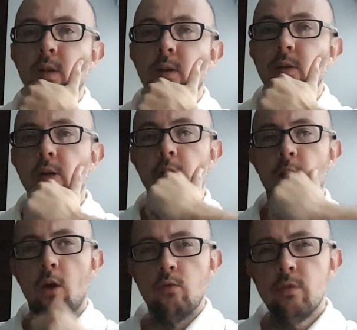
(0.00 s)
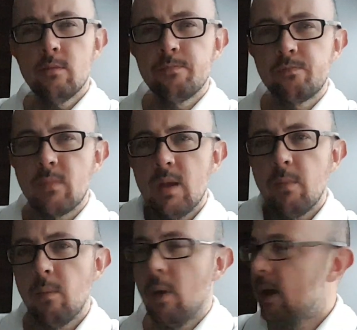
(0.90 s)
alone in
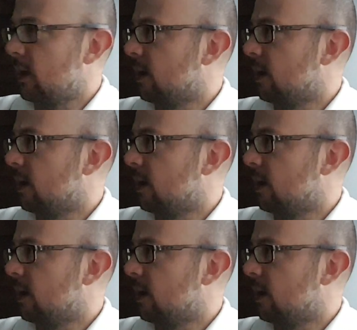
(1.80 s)
my bed, I